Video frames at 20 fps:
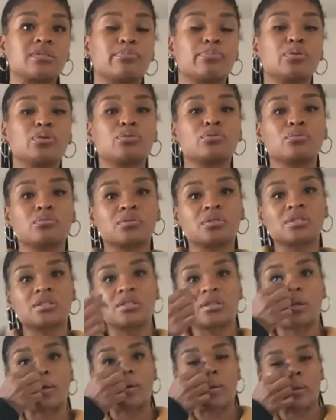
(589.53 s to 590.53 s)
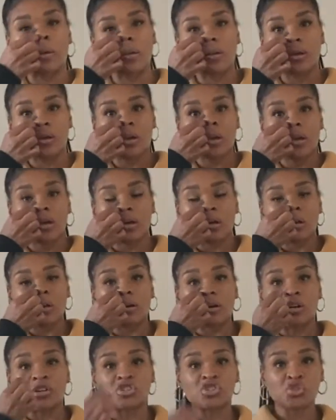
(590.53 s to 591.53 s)
boots,
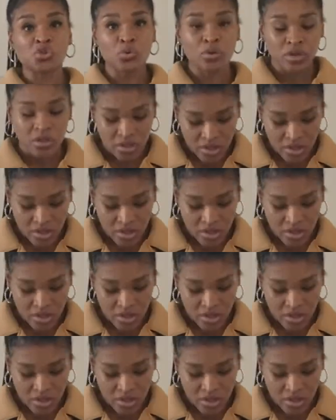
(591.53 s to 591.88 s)
a shorter